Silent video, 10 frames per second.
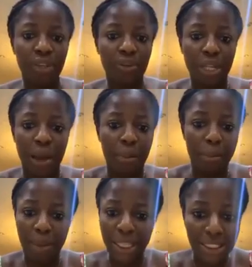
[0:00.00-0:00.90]

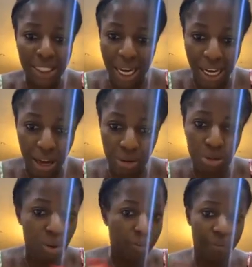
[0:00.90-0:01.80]
Hilda Baci
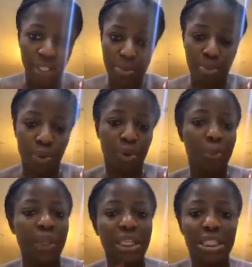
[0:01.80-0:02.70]
account on
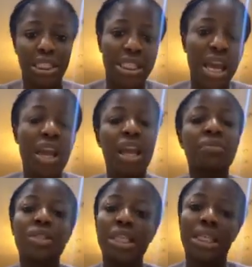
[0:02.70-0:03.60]
Facebook. Please,
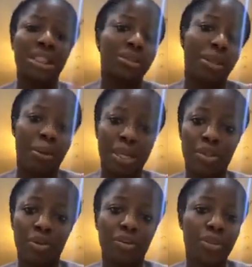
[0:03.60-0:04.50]
if you see any Hilda
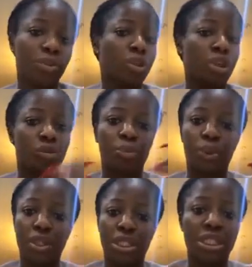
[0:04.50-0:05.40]
Baci on Facebook, just
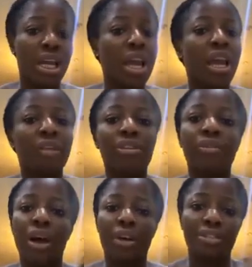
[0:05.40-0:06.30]
report it. If
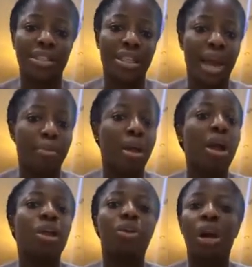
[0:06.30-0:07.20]
you even have the time,
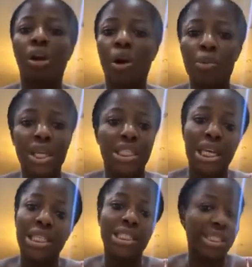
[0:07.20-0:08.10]
you can comment,
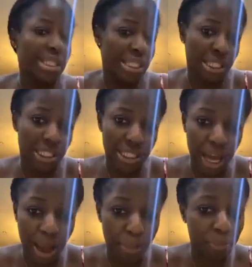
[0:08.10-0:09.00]
this is a
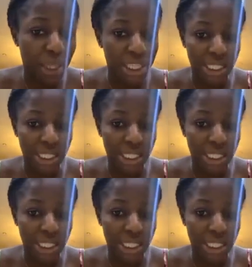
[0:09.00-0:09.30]
scam.